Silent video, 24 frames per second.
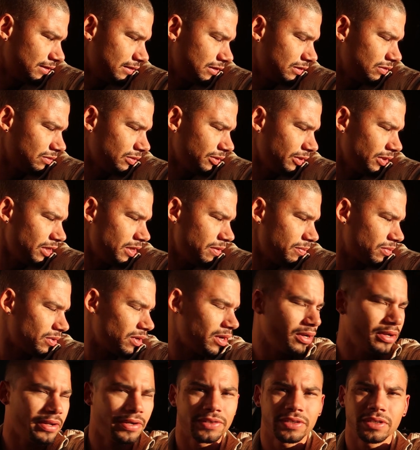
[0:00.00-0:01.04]
it's a really neat
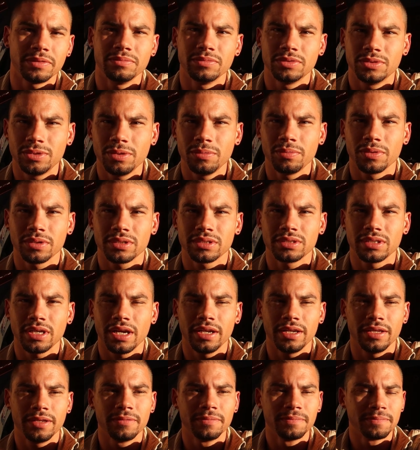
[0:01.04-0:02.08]
product. I'm super
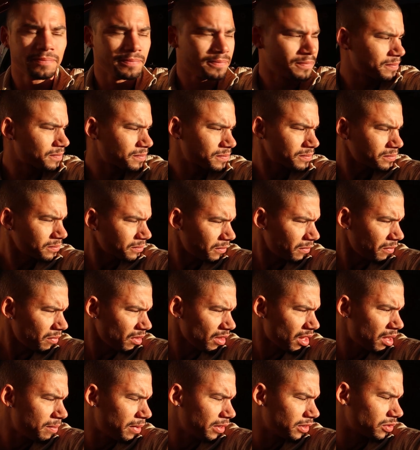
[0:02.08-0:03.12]
excited.
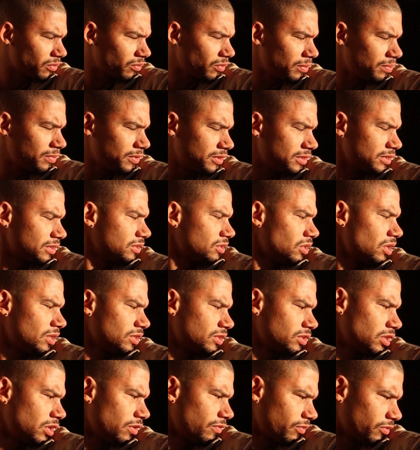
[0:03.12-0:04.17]
I'm about to rip this
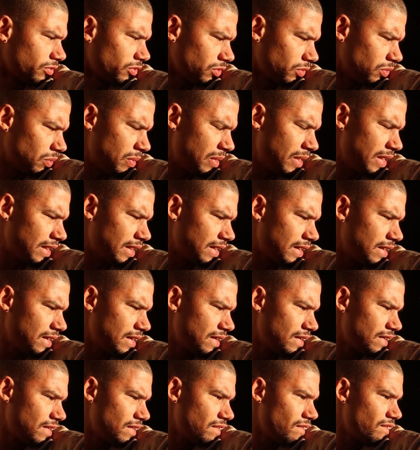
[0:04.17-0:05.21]
exhaust off real quick,
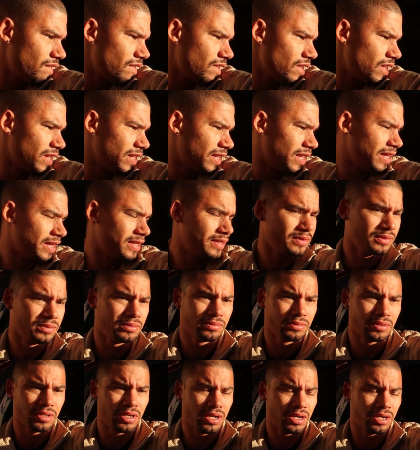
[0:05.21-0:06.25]
and
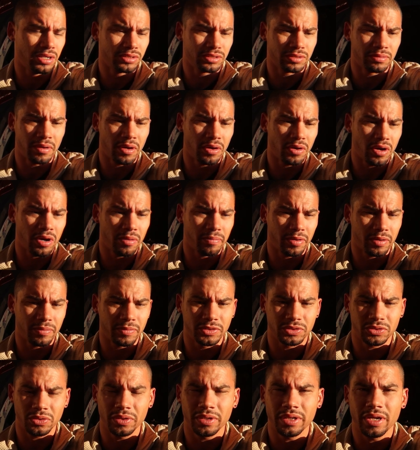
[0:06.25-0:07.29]
then tomorrow I pretty
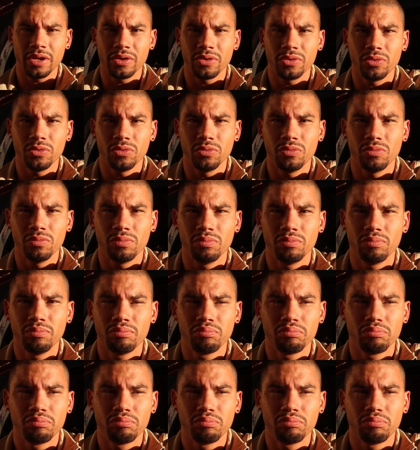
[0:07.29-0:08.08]
much only got to do